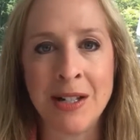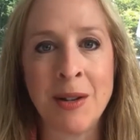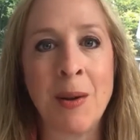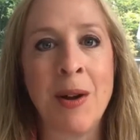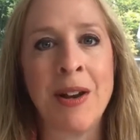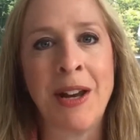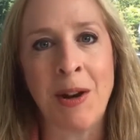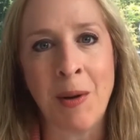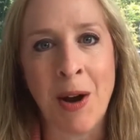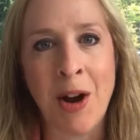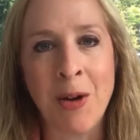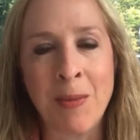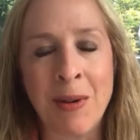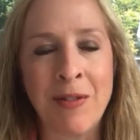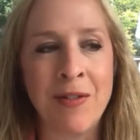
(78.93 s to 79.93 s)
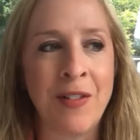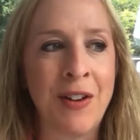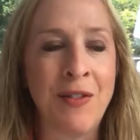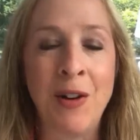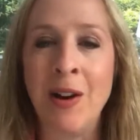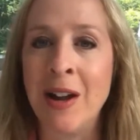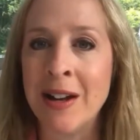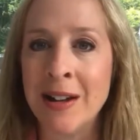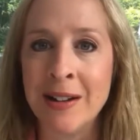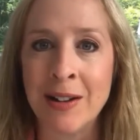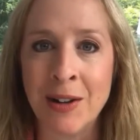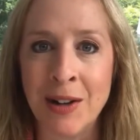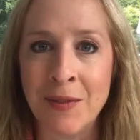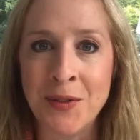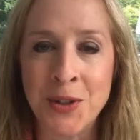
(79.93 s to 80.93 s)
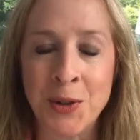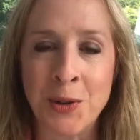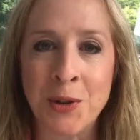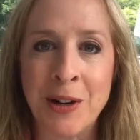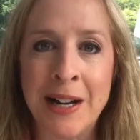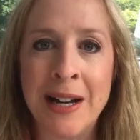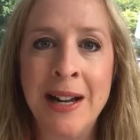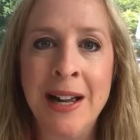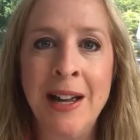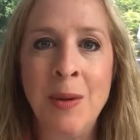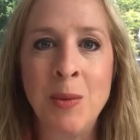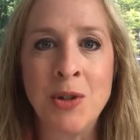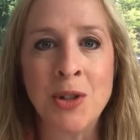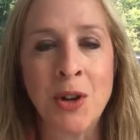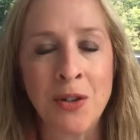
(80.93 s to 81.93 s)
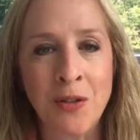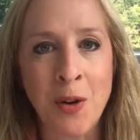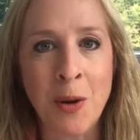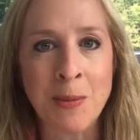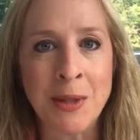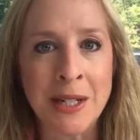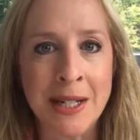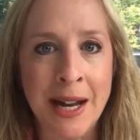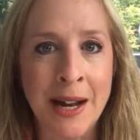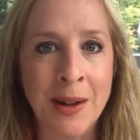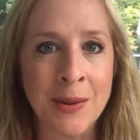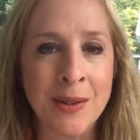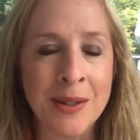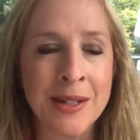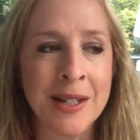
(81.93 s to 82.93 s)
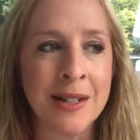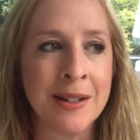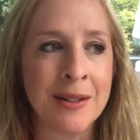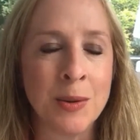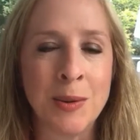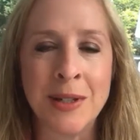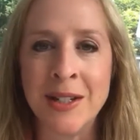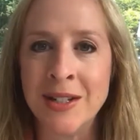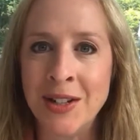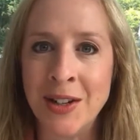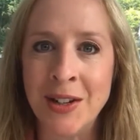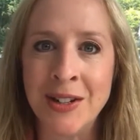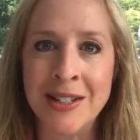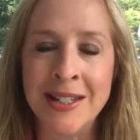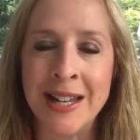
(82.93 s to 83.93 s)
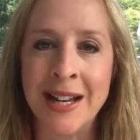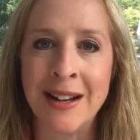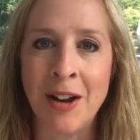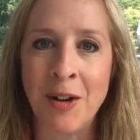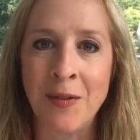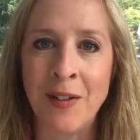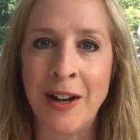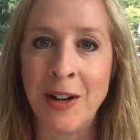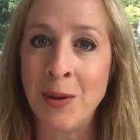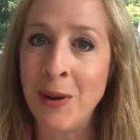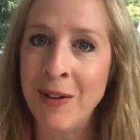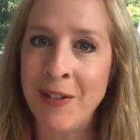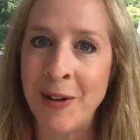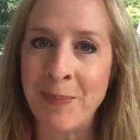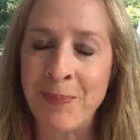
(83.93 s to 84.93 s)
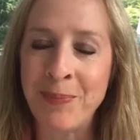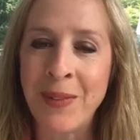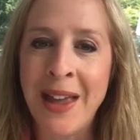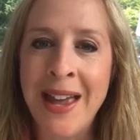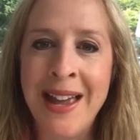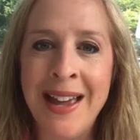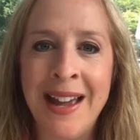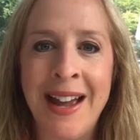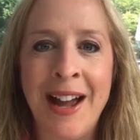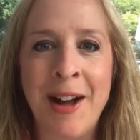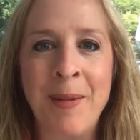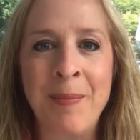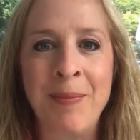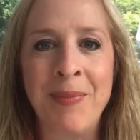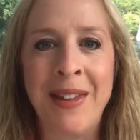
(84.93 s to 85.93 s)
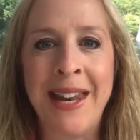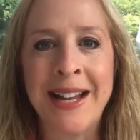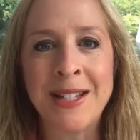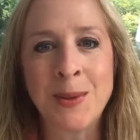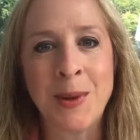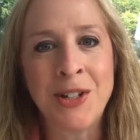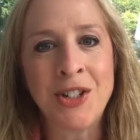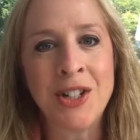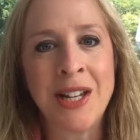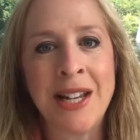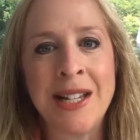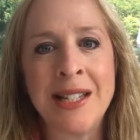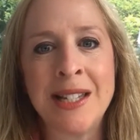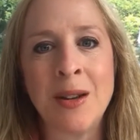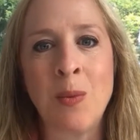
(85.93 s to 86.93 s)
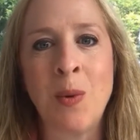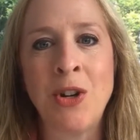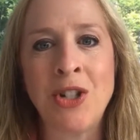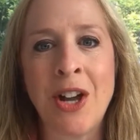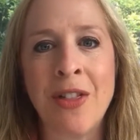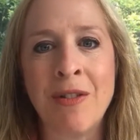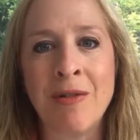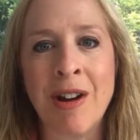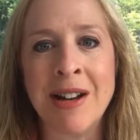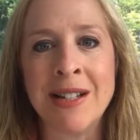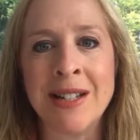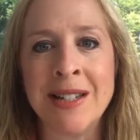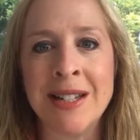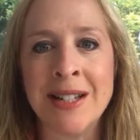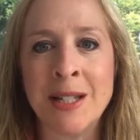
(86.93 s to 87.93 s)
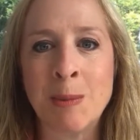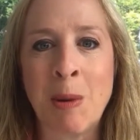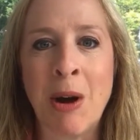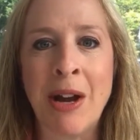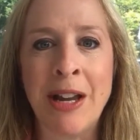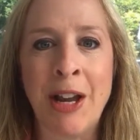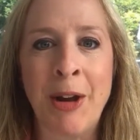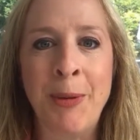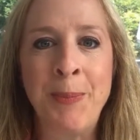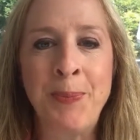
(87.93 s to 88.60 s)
So I hope if you like a good love story which has got a few ups and downs and twists and turns, then hopefully you'll love it. The next question is, which other writers inspire you?